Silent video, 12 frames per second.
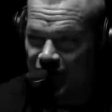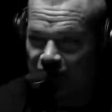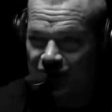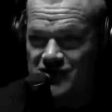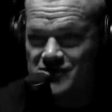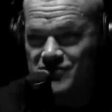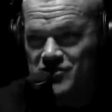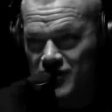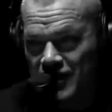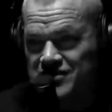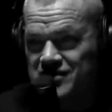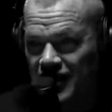there are some
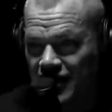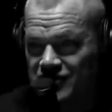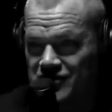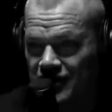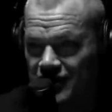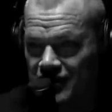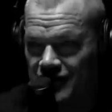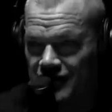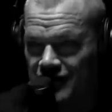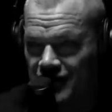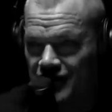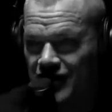sweat stains on it.
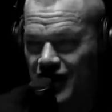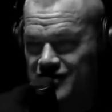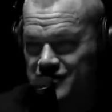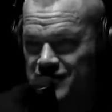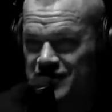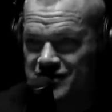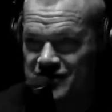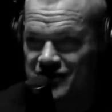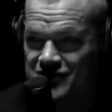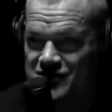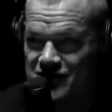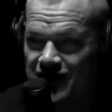There yeah. has been
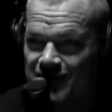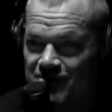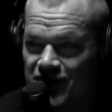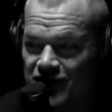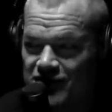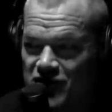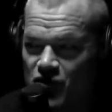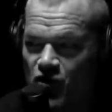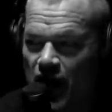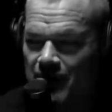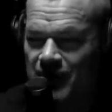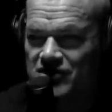there's there are the
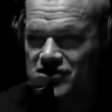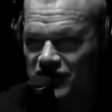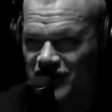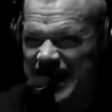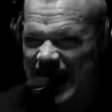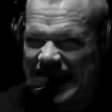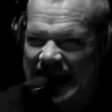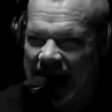remnants of getting